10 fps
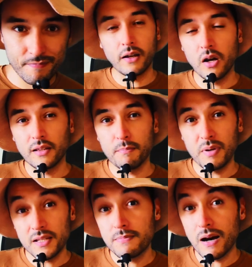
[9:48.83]
I got the
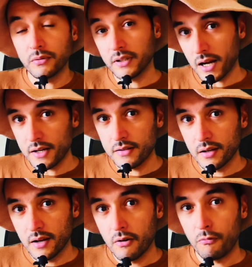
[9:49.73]
Beastbound card,
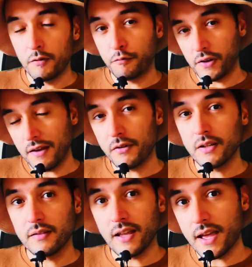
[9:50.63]
reflavored
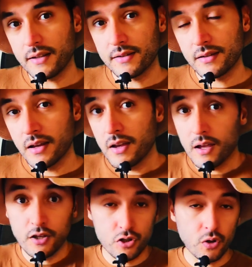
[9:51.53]
the text,
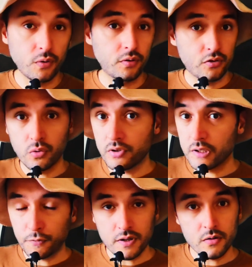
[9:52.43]
and chose 2
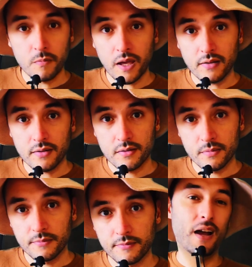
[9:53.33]
different domains.
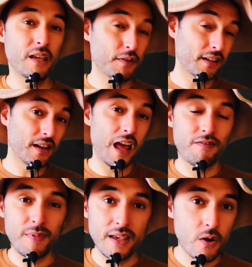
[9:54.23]
I even can
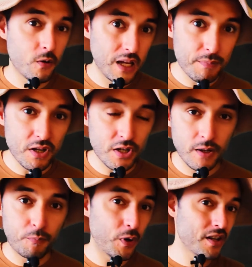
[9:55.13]
have my own image
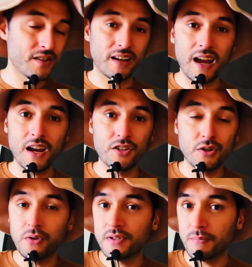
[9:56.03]
and print the card
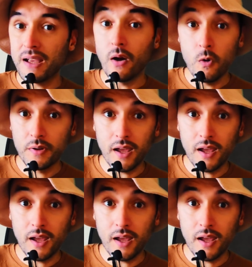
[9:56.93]
to use in my home